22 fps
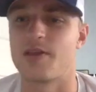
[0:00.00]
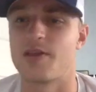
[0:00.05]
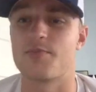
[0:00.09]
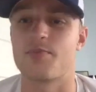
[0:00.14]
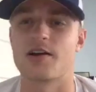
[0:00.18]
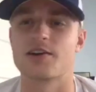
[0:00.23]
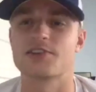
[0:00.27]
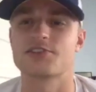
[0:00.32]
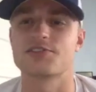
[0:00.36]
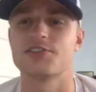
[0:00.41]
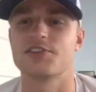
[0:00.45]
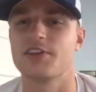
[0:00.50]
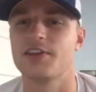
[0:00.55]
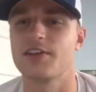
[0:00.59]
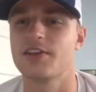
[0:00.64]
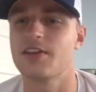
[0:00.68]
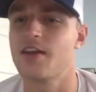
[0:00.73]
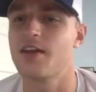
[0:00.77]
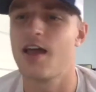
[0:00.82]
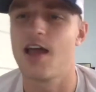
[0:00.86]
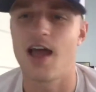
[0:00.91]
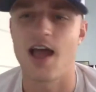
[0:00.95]

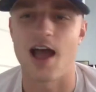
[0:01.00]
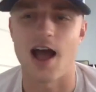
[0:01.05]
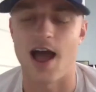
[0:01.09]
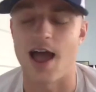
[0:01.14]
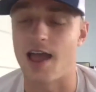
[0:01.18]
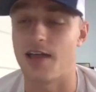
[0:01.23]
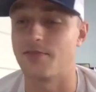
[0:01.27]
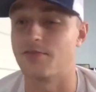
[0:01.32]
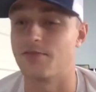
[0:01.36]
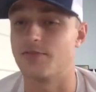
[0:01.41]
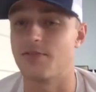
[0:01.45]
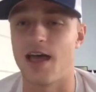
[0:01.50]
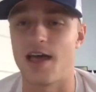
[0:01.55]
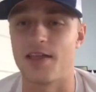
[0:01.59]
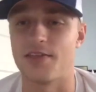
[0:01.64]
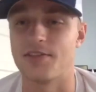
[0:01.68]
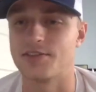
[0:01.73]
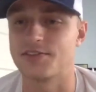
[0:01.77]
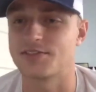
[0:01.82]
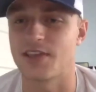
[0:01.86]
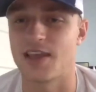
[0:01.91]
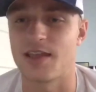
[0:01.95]
personally, I
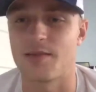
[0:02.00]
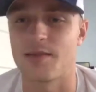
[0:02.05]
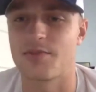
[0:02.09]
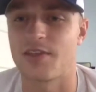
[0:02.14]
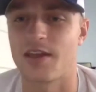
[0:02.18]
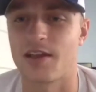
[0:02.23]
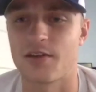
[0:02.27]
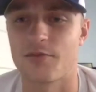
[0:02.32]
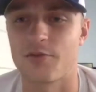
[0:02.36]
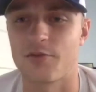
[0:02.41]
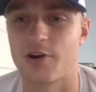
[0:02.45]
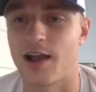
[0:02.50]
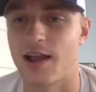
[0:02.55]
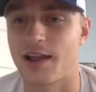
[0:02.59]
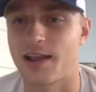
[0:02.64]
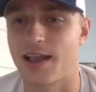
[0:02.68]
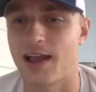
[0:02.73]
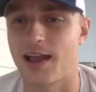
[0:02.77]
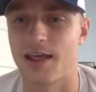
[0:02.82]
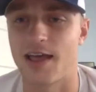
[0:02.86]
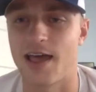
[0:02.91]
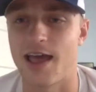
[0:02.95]
had the same thing where I
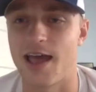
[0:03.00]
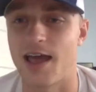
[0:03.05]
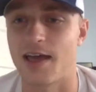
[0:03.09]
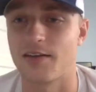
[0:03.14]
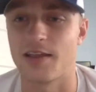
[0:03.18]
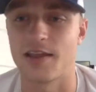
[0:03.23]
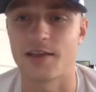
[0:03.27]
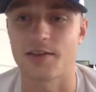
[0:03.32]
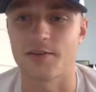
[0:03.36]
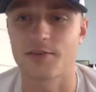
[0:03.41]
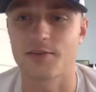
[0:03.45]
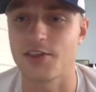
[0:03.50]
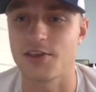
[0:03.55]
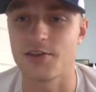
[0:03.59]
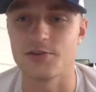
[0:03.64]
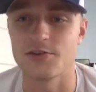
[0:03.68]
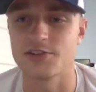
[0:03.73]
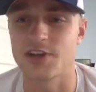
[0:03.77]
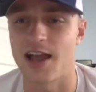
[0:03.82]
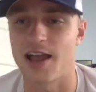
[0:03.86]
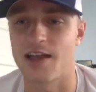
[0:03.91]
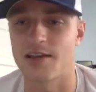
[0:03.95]
kind of had like
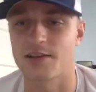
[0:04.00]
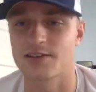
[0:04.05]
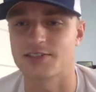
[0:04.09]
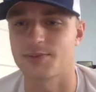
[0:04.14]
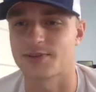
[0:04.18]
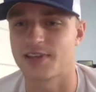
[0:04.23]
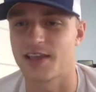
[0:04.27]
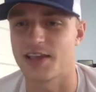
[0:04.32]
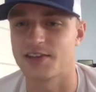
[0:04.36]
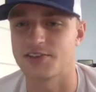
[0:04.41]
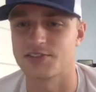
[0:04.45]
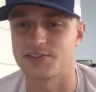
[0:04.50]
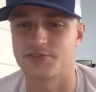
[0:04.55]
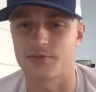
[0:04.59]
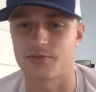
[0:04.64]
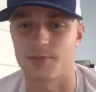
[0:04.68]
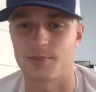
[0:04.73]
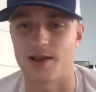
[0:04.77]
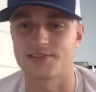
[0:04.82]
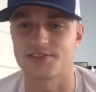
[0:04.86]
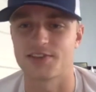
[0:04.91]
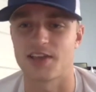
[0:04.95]
huge high expectations for
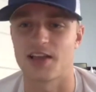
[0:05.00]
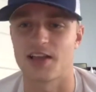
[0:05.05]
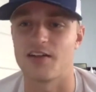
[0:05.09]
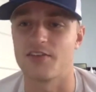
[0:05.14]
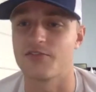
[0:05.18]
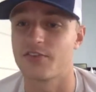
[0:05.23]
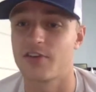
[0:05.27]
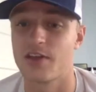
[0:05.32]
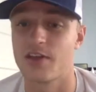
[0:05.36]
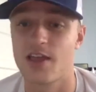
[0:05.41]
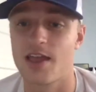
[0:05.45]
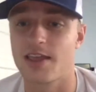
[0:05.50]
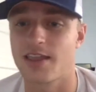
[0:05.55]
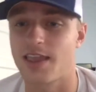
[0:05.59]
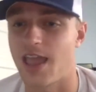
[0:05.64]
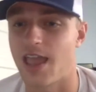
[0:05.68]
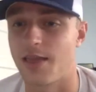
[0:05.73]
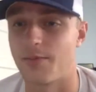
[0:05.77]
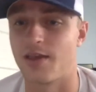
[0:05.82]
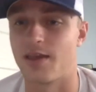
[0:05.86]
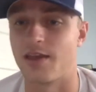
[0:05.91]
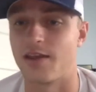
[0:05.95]
myself,
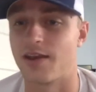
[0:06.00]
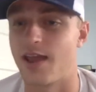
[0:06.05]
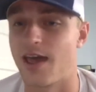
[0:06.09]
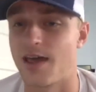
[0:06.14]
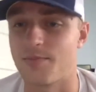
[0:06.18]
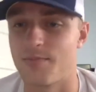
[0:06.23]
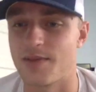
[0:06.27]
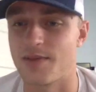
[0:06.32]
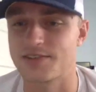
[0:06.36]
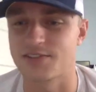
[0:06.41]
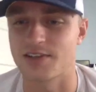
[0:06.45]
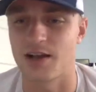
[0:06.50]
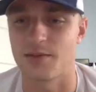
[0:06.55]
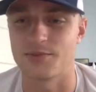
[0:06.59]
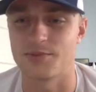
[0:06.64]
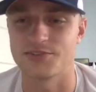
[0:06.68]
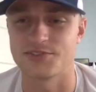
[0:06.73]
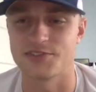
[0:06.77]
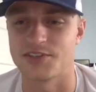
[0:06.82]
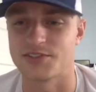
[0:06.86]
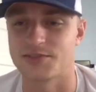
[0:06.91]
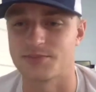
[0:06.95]
came in, had missed a couple
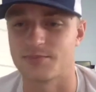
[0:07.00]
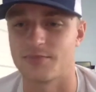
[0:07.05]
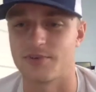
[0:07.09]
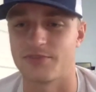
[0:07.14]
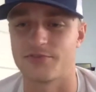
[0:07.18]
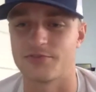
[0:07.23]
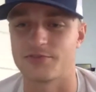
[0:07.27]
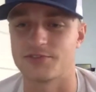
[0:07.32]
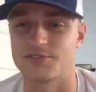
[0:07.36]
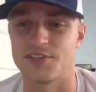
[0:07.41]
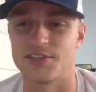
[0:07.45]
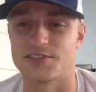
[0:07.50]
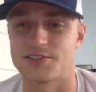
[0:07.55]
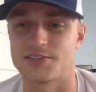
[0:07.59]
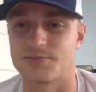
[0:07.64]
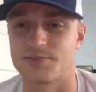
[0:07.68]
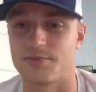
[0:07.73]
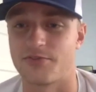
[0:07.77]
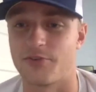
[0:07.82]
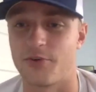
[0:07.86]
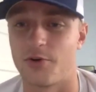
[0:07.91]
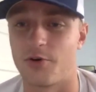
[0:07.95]
seasons
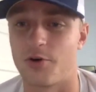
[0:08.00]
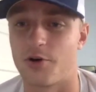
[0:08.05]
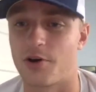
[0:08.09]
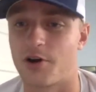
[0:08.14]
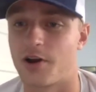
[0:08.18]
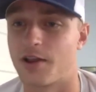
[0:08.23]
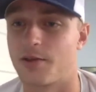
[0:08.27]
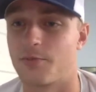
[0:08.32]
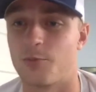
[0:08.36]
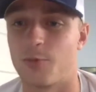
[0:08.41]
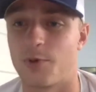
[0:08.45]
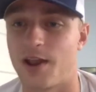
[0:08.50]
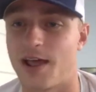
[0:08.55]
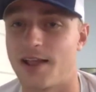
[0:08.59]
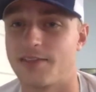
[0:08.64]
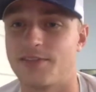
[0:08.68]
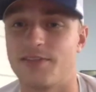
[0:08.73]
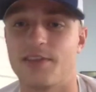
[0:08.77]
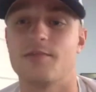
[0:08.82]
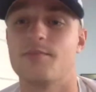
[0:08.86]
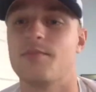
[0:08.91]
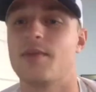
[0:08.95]
before, and when I
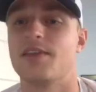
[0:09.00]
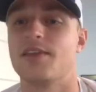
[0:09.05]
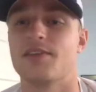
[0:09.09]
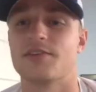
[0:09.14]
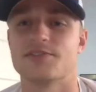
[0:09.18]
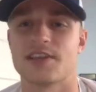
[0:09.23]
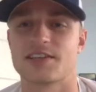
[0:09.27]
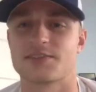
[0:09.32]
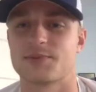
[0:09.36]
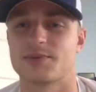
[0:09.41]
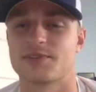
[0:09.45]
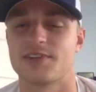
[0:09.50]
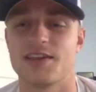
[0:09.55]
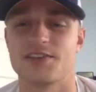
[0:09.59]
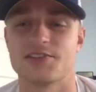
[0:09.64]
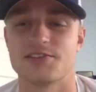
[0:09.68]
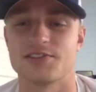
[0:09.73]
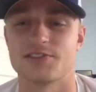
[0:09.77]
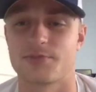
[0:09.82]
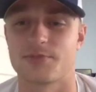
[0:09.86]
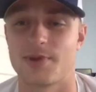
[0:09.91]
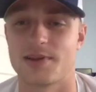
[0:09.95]
didn't meet those
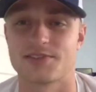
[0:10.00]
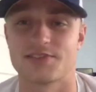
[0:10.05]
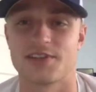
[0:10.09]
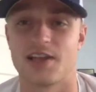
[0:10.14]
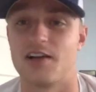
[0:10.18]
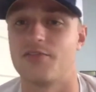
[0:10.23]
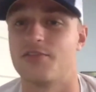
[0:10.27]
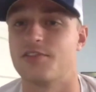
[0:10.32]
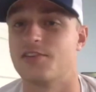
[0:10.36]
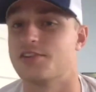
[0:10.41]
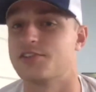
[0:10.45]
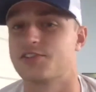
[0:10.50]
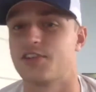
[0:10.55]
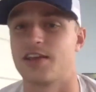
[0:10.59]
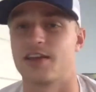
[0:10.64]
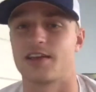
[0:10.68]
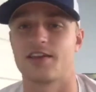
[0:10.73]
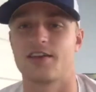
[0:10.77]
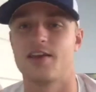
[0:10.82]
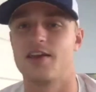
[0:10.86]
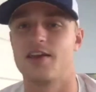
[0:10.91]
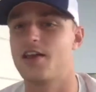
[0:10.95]
expectations for myself, it just
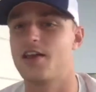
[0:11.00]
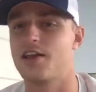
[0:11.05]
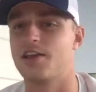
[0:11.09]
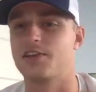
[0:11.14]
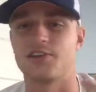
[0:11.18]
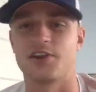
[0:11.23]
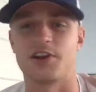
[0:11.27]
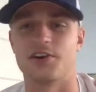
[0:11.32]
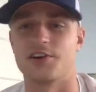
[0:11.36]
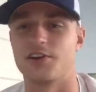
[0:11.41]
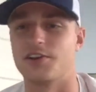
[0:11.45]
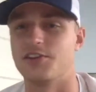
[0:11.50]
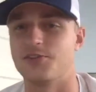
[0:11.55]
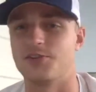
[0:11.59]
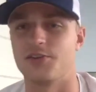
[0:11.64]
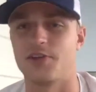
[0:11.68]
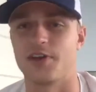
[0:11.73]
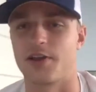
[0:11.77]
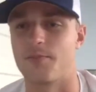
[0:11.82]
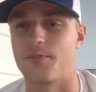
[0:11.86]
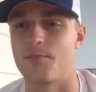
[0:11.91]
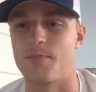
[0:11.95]
like turned into
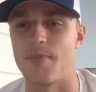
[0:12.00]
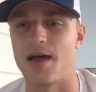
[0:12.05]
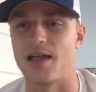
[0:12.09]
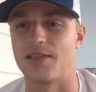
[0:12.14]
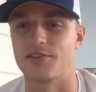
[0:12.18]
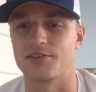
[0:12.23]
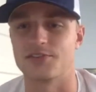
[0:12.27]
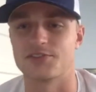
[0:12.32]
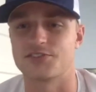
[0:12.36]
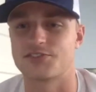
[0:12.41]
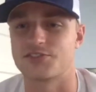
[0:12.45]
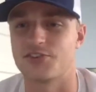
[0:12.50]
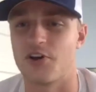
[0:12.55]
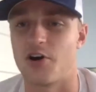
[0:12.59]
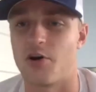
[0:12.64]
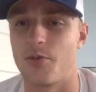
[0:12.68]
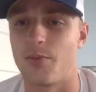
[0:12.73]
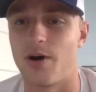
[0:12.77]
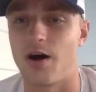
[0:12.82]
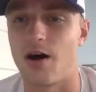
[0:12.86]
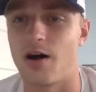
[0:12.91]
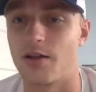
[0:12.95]
like a mental
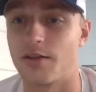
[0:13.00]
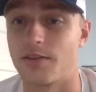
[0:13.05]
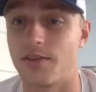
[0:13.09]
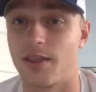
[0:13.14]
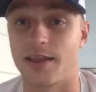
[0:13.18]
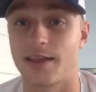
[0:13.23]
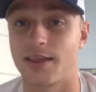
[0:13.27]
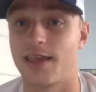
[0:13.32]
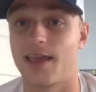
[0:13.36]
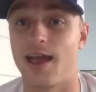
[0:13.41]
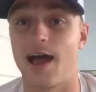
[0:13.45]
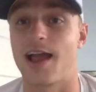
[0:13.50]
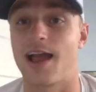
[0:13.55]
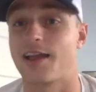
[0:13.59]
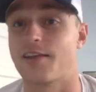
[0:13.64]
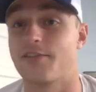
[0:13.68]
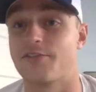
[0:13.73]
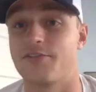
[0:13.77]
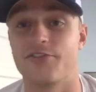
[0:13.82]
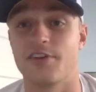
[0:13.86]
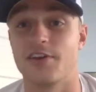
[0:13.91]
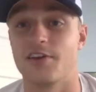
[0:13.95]
snowball, and like I
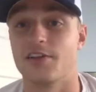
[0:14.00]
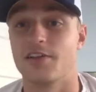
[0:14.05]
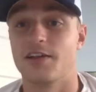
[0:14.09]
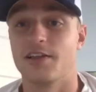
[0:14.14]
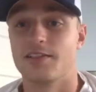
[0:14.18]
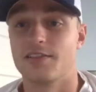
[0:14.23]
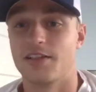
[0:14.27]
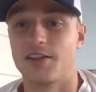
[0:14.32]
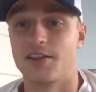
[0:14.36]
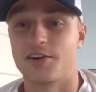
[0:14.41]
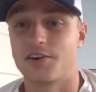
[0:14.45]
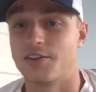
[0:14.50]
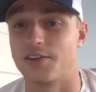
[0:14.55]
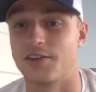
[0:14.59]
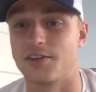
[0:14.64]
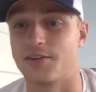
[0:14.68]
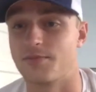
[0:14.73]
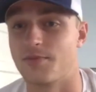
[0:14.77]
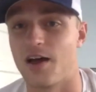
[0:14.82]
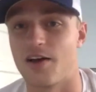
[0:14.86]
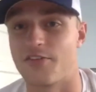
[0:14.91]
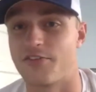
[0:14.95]
could feel it
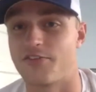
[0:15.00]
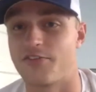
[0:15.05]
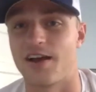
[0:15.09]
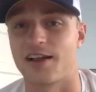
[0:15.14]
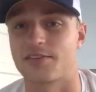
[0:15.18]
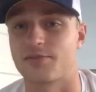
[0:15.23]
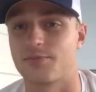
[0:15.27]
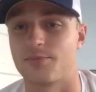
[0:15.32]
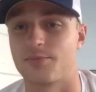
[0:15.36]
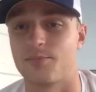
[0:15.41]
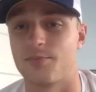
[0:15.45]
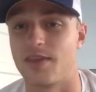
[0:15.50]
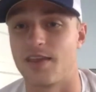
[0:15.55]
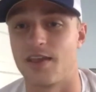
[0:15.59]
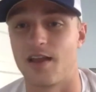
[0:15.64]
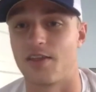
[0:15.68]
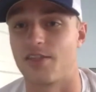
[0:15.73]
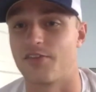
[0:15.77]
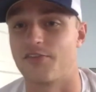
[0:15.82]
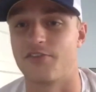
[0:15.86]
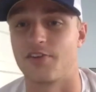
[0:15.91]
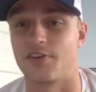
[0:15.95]
literally affect me
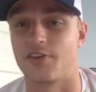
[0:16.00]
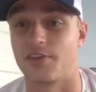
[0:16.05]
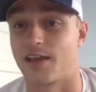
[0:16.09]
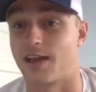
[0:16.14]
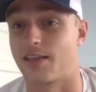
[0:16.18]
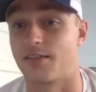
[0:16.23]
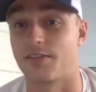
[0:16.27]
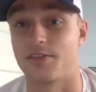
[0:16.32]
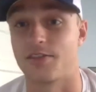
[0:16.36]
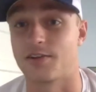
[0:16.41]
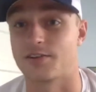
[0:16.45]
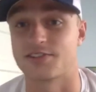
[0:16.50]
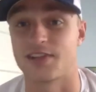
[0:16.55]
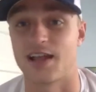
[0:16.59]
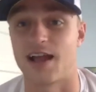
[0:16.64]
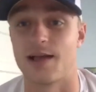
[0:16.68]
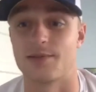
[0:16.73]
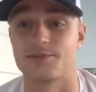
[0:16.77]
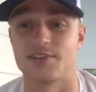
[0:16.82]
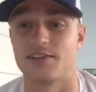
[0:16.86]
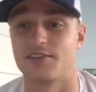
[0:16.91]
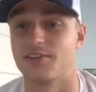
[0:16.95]
on the field. Like there's
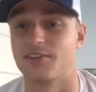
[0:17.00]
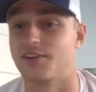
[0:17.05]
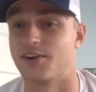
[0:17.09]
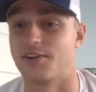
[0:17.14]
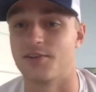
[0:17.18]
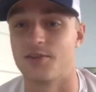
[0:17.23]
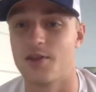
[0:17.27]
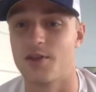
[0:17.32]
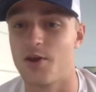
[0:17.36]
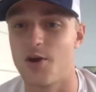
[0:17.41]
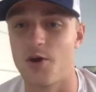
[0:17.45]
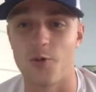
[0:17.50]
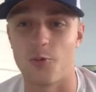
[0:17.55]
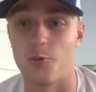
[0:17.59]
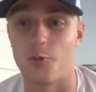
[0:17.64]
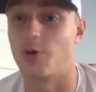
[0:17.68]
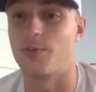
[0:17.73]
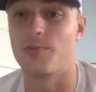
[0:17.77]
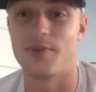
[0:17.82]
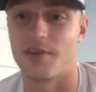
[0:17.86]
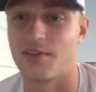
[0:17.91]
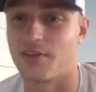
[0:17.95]
times I literally
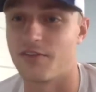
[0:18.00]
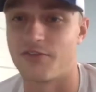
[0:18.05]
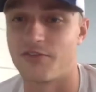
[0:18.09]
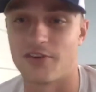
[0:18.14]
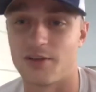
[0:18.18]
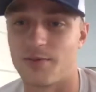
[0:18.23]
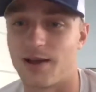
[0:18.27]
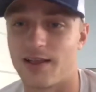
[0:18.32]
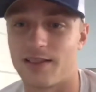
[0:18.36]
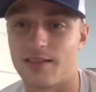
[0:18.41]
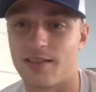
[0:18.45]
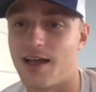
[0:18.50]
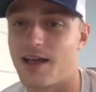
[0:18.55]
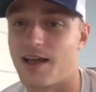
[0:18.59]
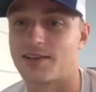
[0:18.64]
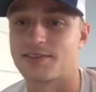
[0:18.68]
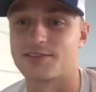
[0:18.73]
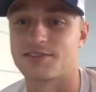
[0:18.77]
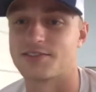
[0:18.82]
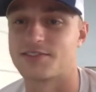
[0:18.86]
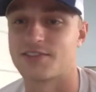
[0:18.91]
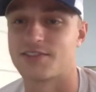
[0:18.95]
wouldn't be able to feel my
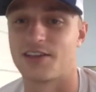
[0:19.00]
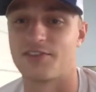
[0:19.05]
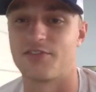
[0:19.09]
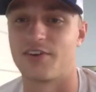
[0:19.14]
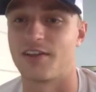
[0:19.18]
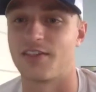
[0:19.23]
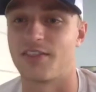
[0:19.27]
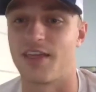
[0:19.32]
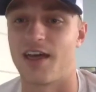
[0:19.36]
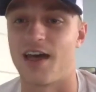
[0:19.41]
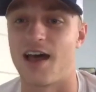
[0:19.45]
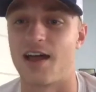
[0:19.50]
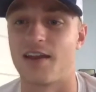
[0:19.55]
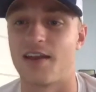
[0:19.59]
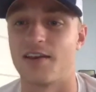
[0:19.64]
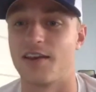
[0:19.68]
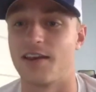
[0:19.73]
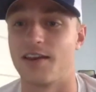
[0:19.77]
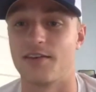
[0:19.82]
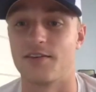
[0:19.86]
legs and stuff like that.